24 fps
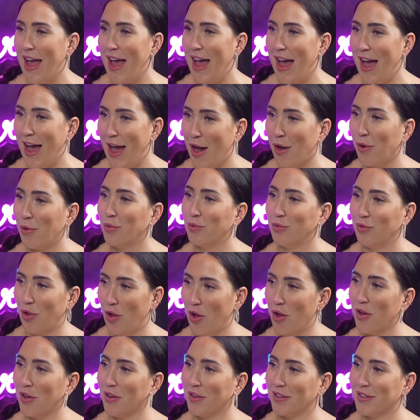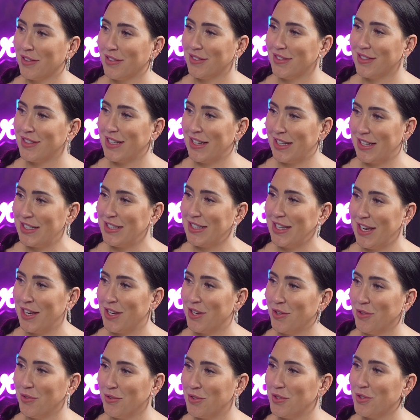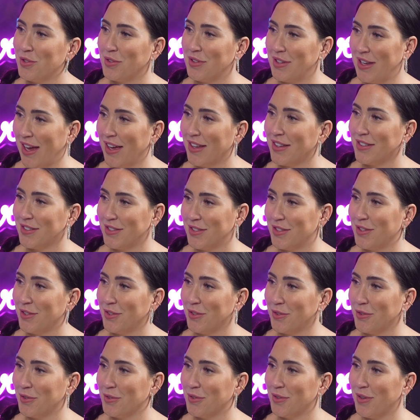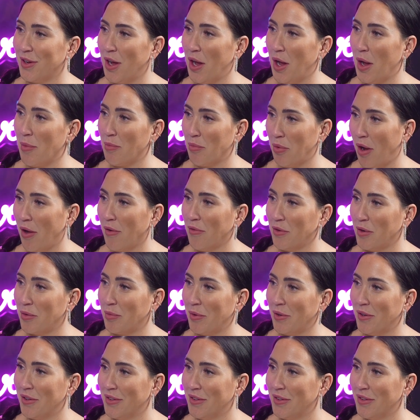how long did it take you to get to profitable?